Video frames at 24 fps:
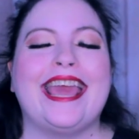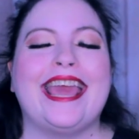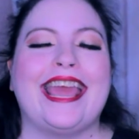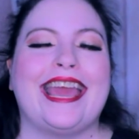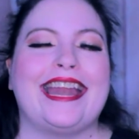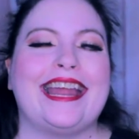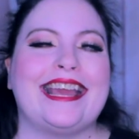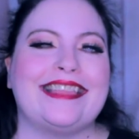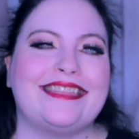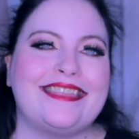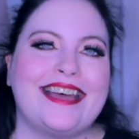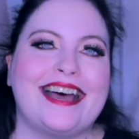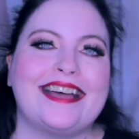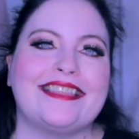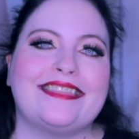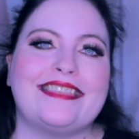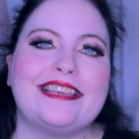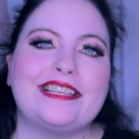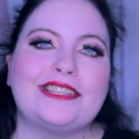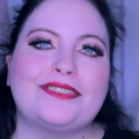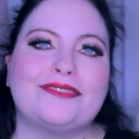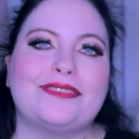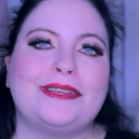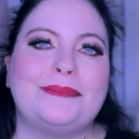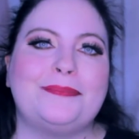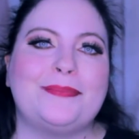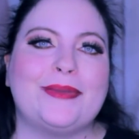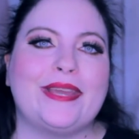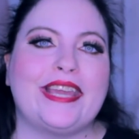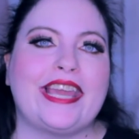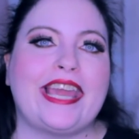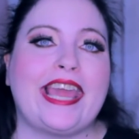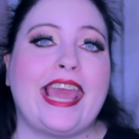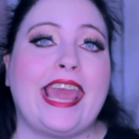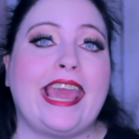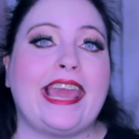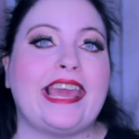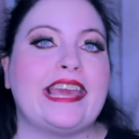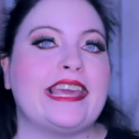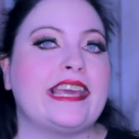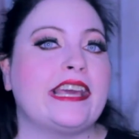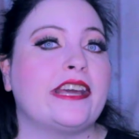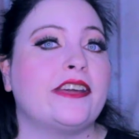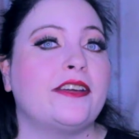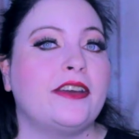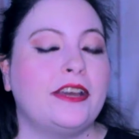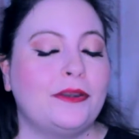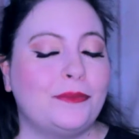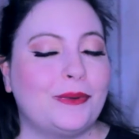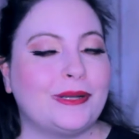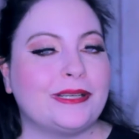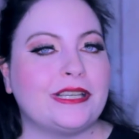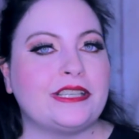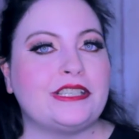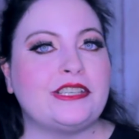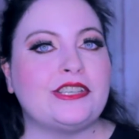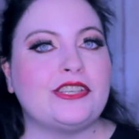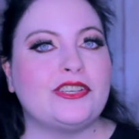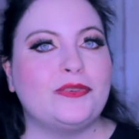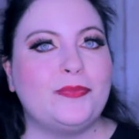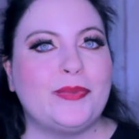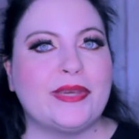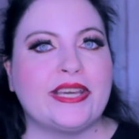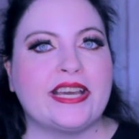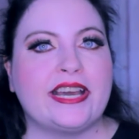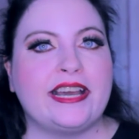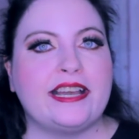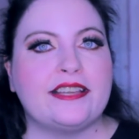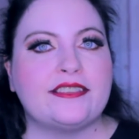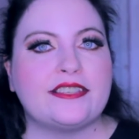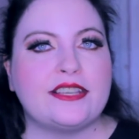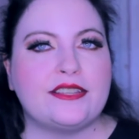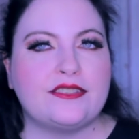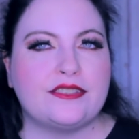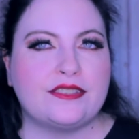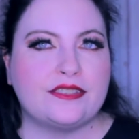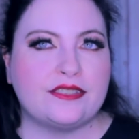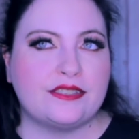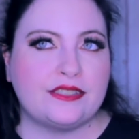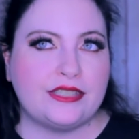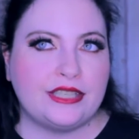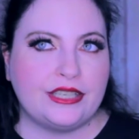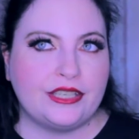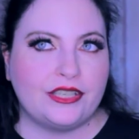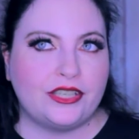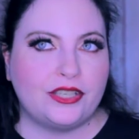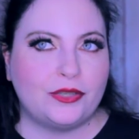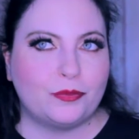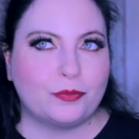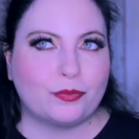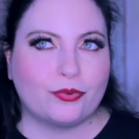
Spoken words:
And I thought this would be a good one to do because it's still